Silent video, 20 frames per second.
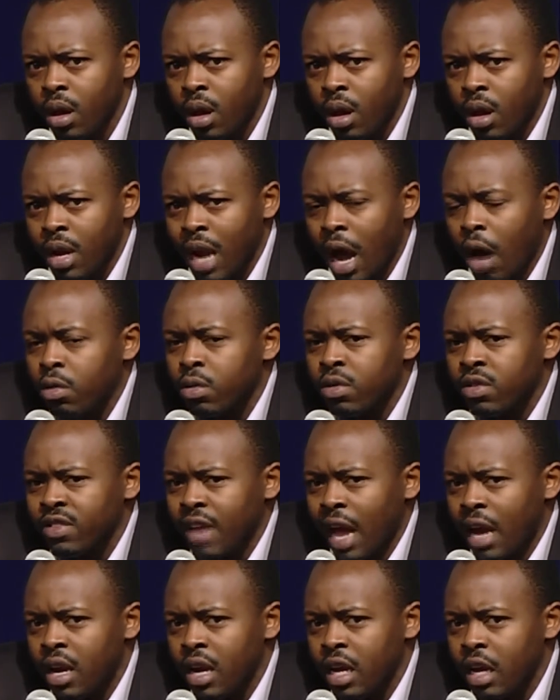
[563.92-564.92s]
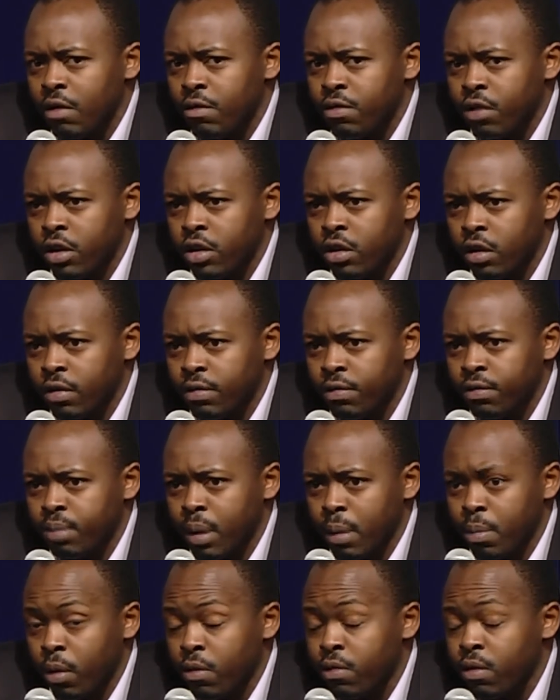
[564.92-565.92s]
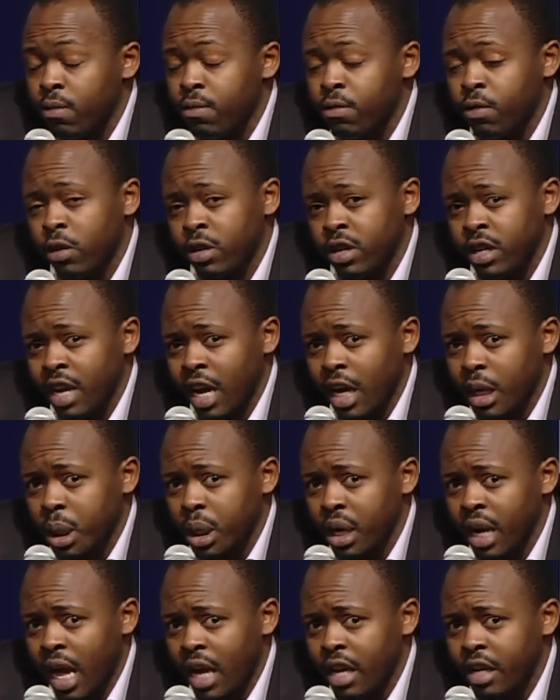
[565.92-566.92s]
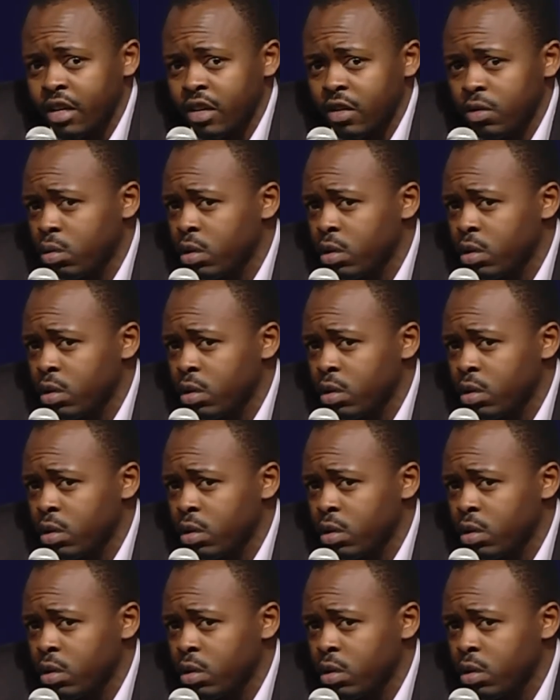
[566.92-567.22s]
Now, standing in front of people from 40 nationalities,